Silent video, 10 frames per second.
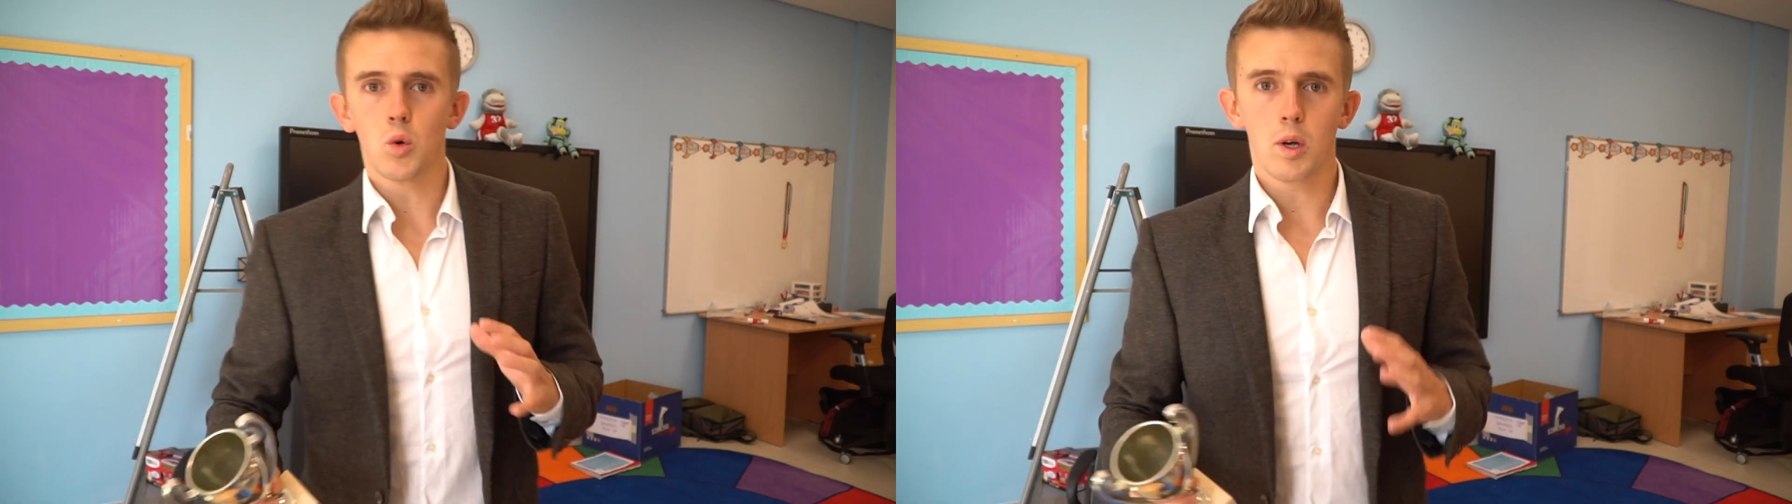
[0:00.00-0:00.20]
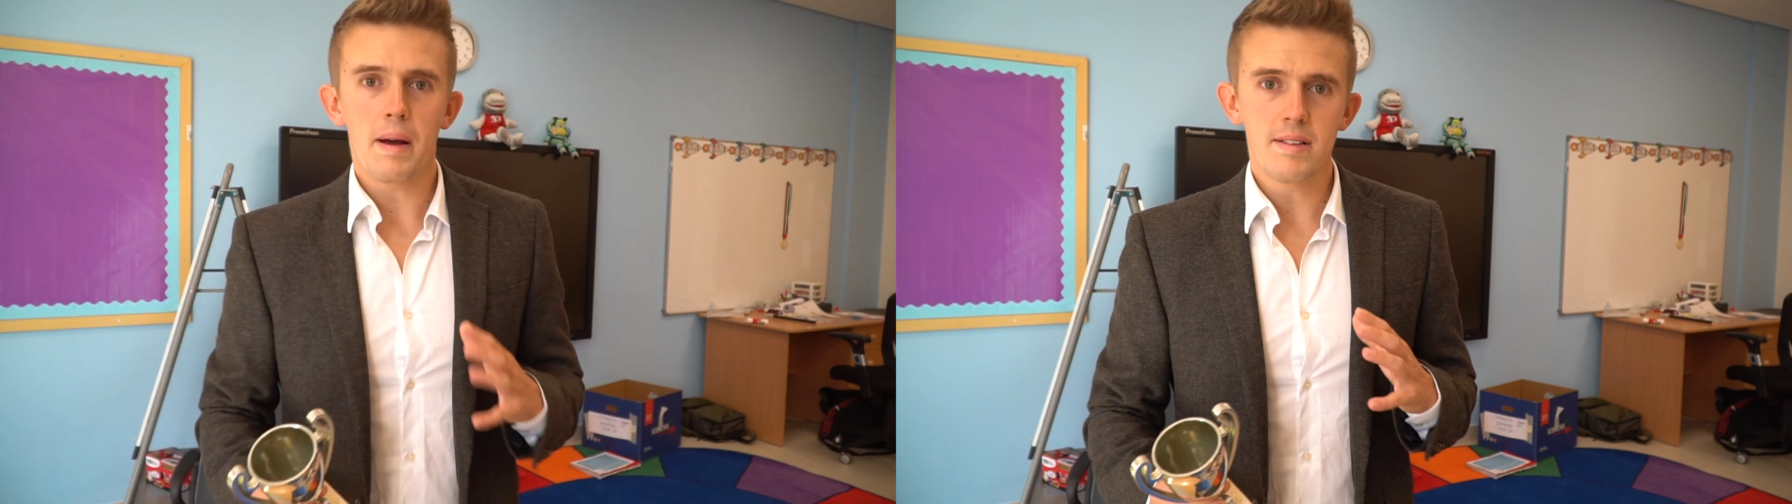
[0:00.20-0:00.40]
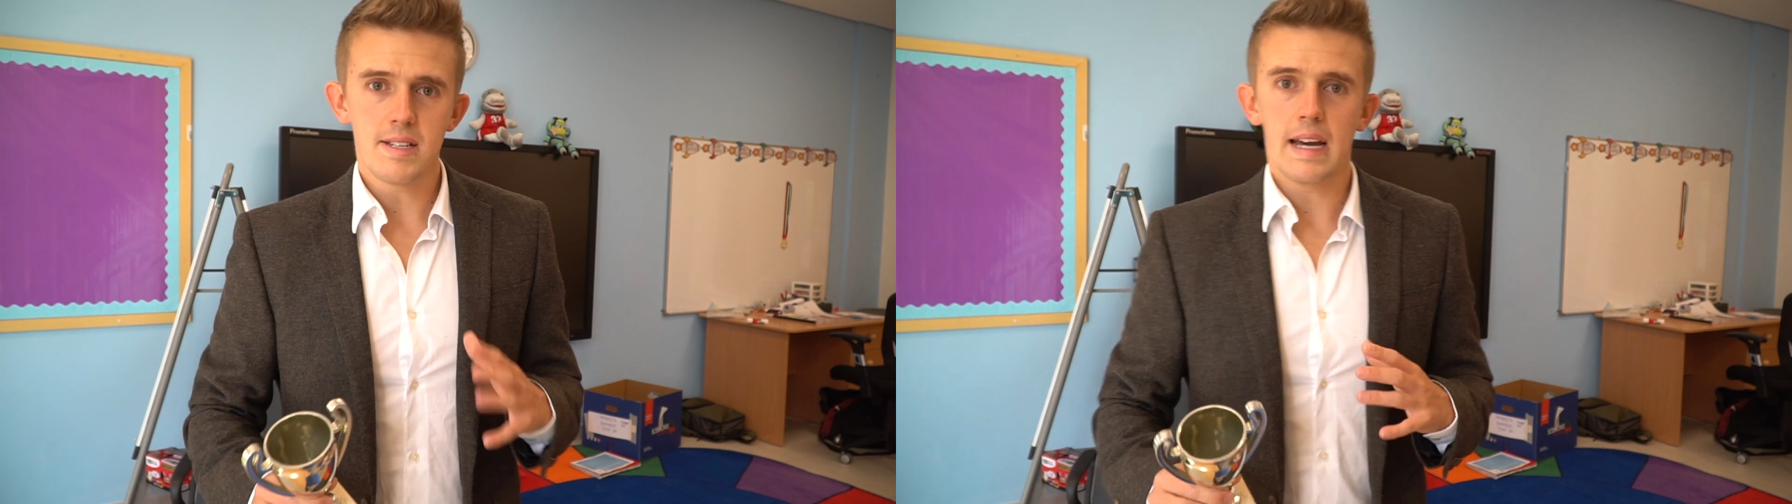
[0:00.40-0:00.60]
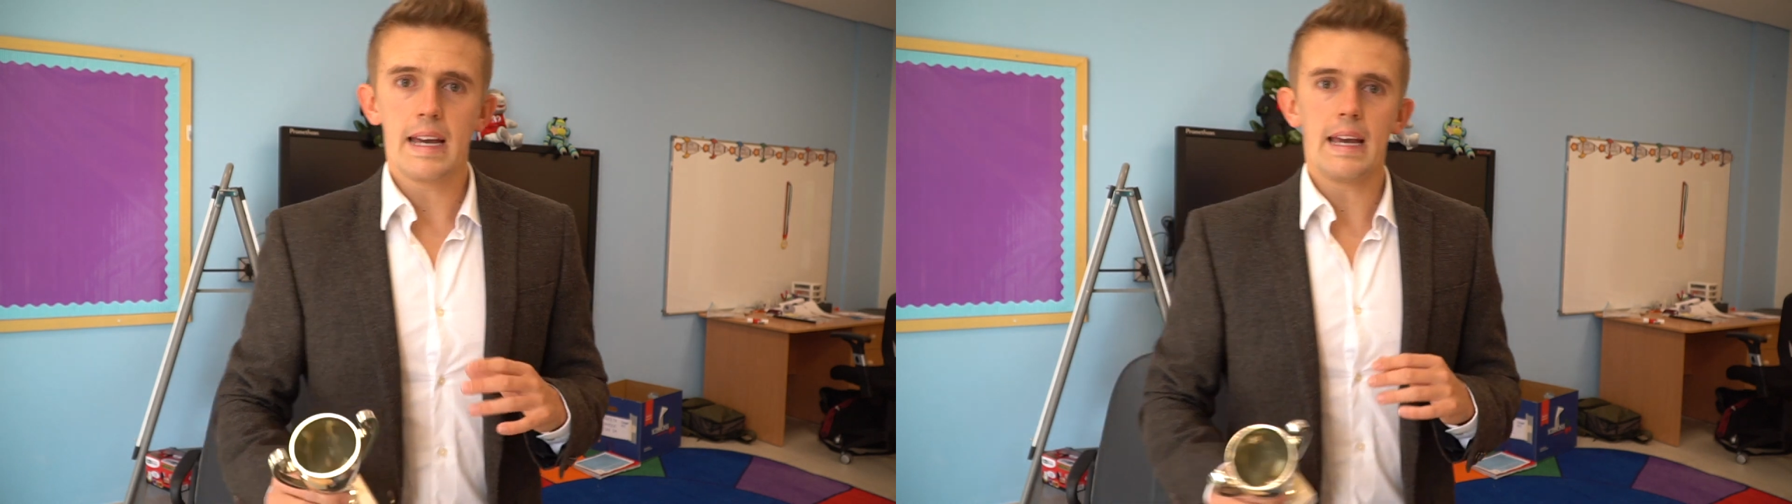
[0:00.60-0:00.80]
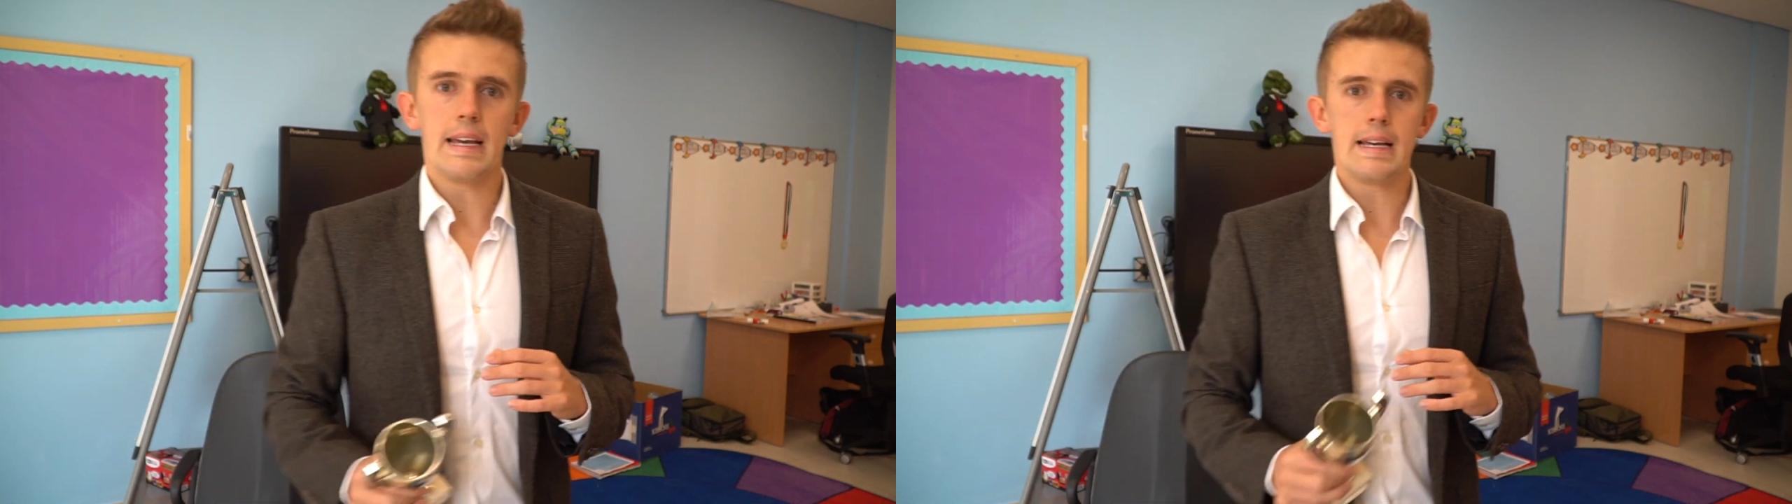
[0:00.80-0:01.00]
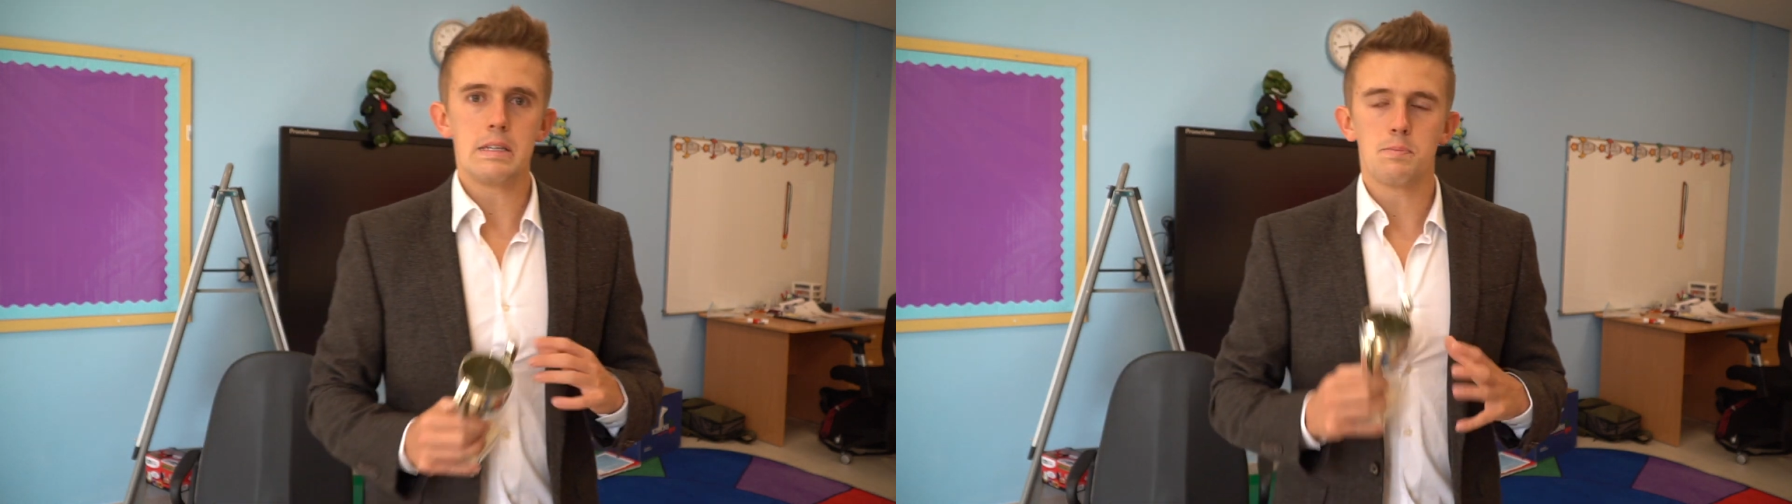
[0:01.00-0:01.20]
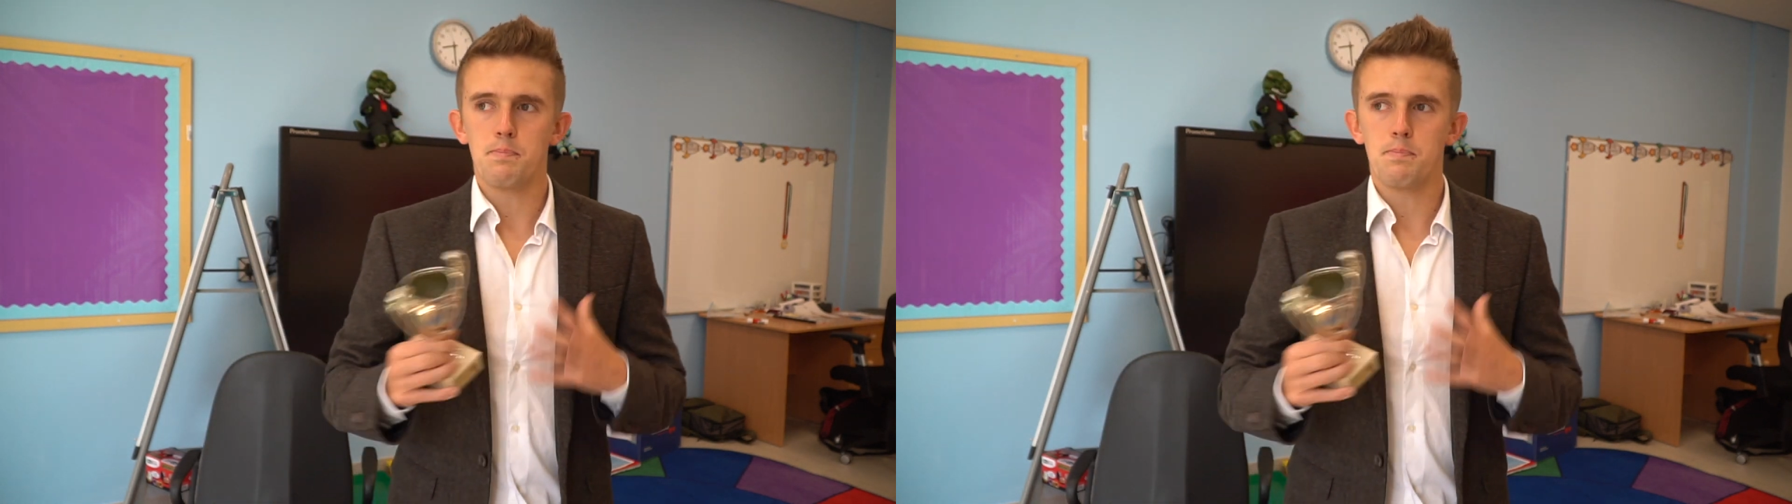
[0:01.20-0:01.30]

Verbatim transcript: talk about today is